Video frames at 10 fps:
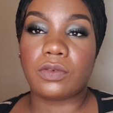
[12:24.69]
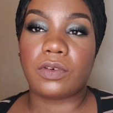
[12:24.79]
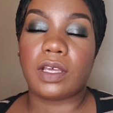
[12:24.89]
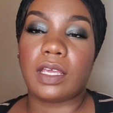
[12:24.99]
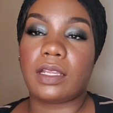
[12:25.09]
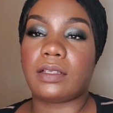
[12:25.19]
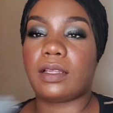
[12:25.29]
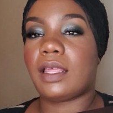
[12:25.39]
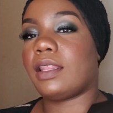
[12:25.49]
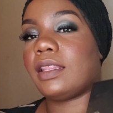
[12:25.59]
on
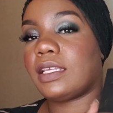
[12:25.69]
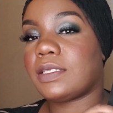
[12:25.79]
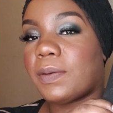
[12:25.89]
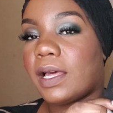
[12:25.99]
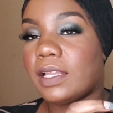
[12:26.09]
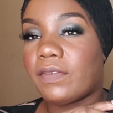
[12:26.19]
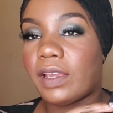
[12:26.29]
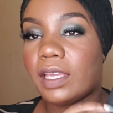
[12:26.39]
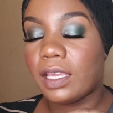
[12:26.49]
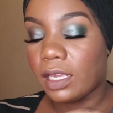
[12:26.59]
this palette
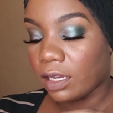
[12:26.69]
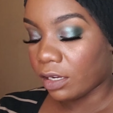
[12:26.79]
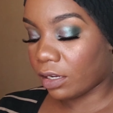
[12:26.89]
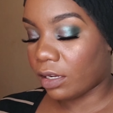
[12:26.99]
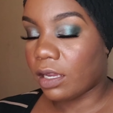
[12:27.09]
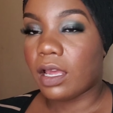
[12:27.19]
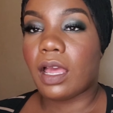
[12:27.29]
right here.